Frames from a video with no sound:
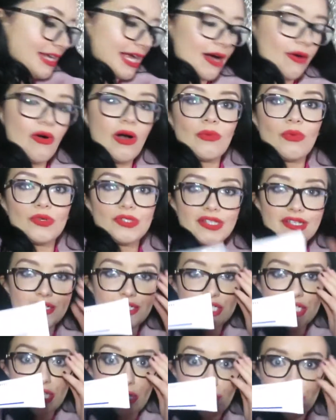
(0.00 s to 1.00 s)
Now, I was going
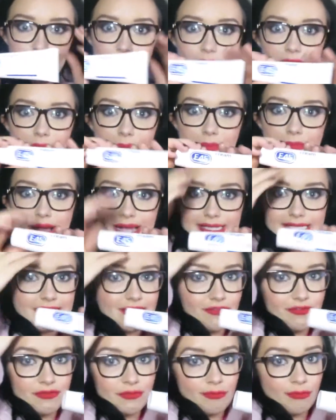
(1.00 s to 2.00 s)
to show you my
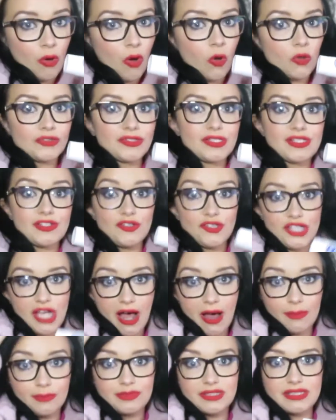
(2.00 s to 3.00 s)
massive pots and
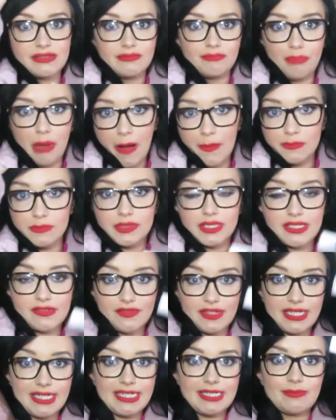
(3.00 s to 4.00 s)
tubs and pumps
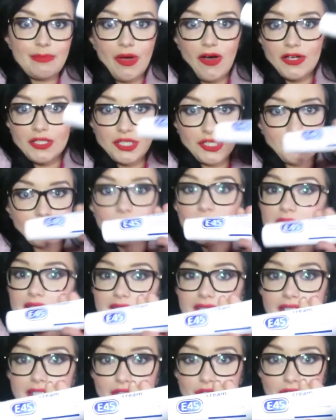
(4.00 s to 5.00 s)
of these, but I just thought
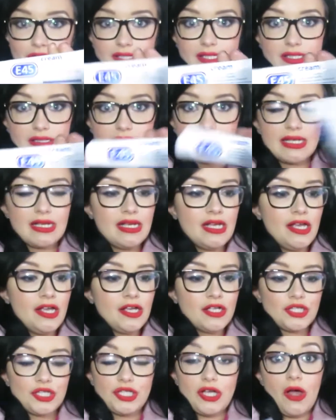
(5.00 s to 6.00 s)
it's easier just to
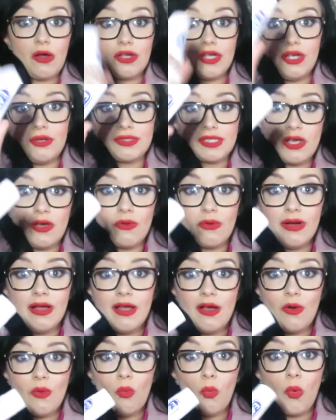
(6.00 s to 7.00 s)
show you. So
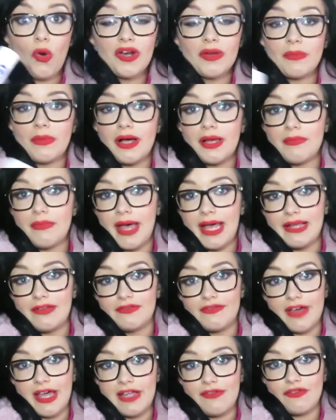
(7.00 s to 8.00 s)
one of my main
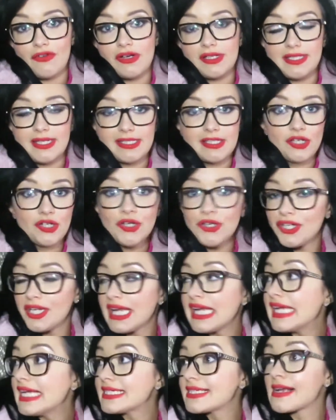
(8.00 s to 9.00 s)
favourites, it's a
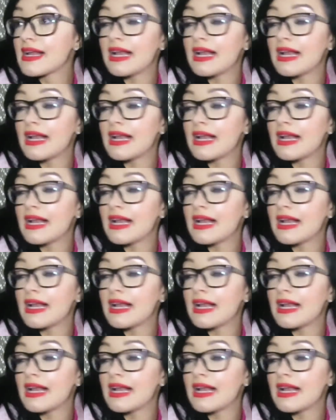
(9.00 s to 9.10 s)
goodie, it's a